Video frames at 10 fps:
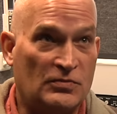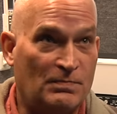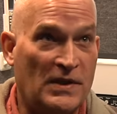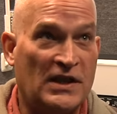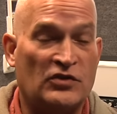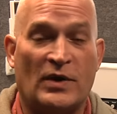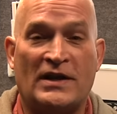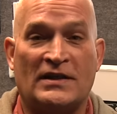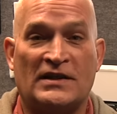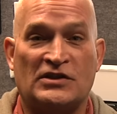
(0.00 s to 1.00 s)
being
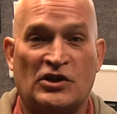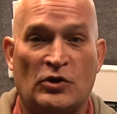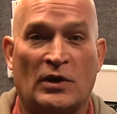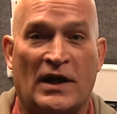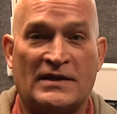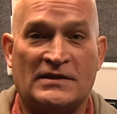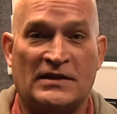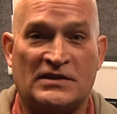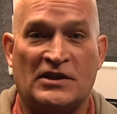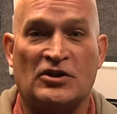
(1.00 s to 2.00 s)
trained in this and utilizing
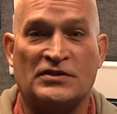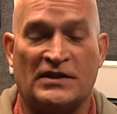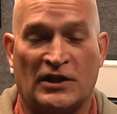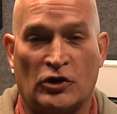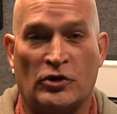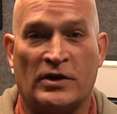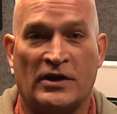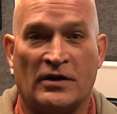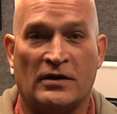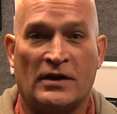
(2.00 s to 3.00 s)
the skills that they learn
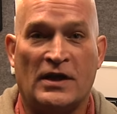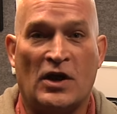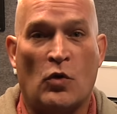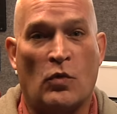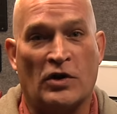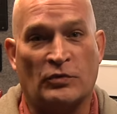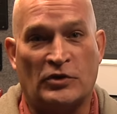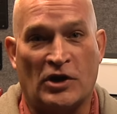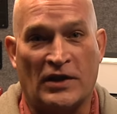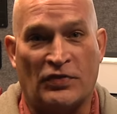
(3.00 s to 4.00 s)
here. Whereas we
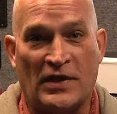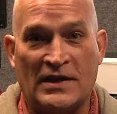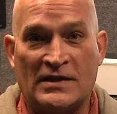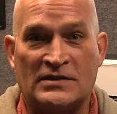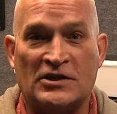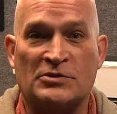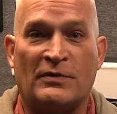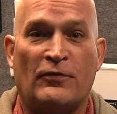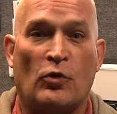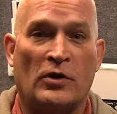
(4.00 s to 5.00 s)
taught thinking skills
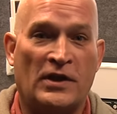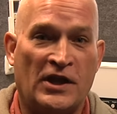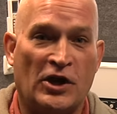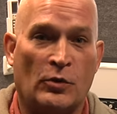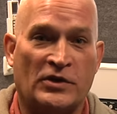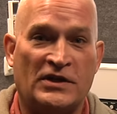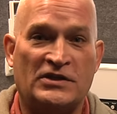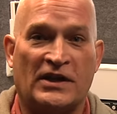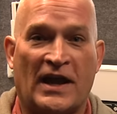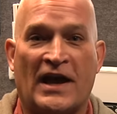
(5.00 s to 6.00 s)
before, here we're
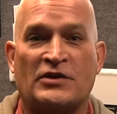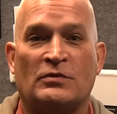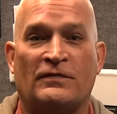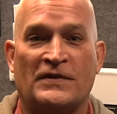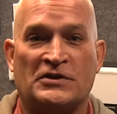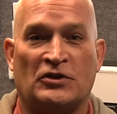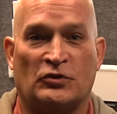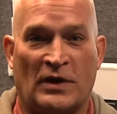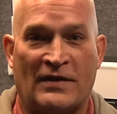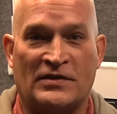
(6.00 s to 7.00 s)
teaching actual physical
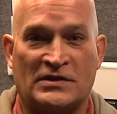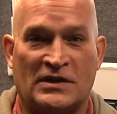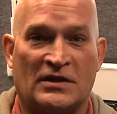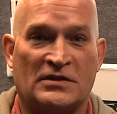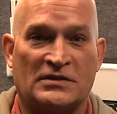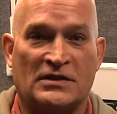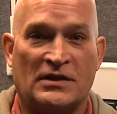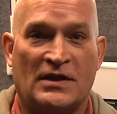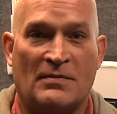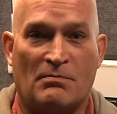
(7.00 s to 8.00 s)
driving skills,
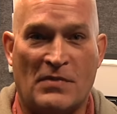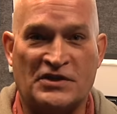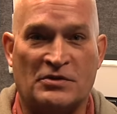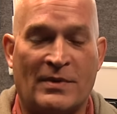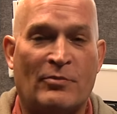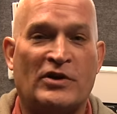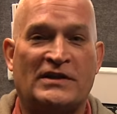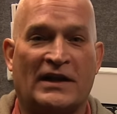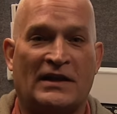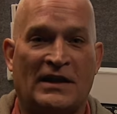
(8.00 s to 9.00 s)
muscle memory
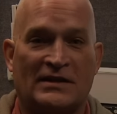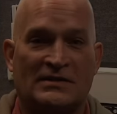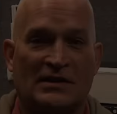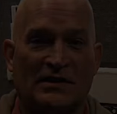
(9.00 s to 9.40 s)
techniques.